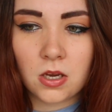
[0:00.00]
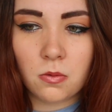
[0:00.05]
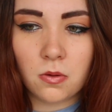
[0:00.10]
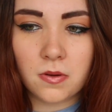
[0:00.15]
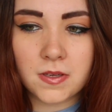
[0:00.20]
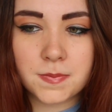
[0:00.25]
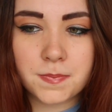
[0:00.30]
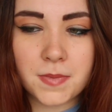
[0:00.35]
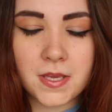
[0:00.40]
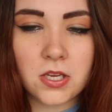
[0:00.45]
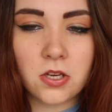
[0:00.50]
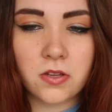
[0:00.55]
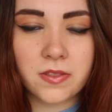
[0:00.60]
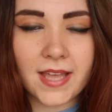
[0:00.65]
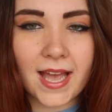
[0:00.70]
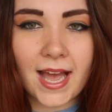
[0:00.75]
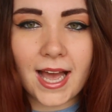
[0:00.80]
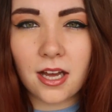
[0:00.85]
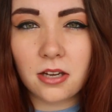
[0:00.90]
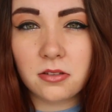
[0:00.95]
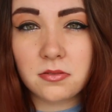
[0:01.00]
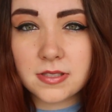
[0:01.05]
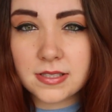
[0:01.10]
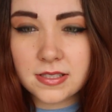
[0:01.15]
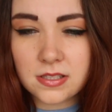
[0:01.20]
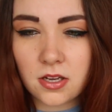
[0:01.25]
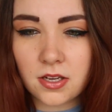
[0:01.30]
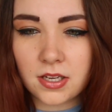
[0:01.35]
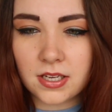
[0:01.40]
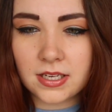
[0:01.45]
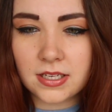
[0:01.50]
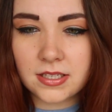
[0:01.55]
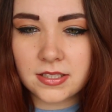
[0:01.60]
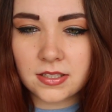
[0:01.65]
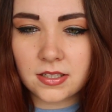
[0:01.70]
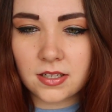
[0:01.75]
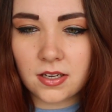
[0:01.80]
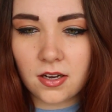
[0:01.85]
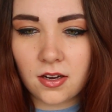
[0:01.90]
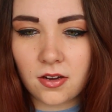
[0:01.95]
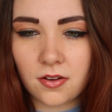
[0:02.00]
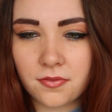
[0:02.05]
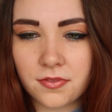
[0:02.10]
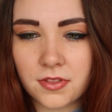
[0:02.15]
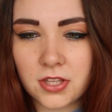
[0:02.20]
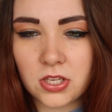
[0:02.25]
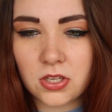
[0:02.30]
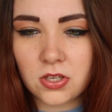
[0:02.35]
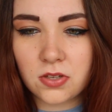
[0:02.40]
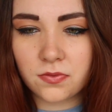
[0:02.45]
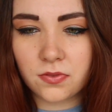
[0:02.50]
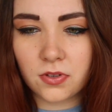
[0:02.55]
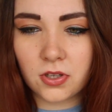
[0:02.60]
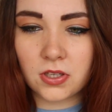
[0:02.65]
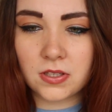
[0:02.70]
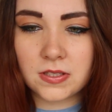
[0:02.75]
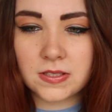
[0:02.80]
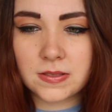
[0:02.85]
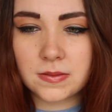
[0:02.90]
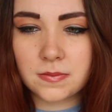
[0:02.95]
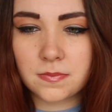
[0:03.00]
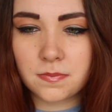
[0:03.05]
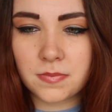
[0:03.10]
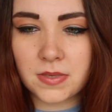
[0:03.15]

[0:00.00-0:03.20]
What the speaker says: whilst being on the outside of the universe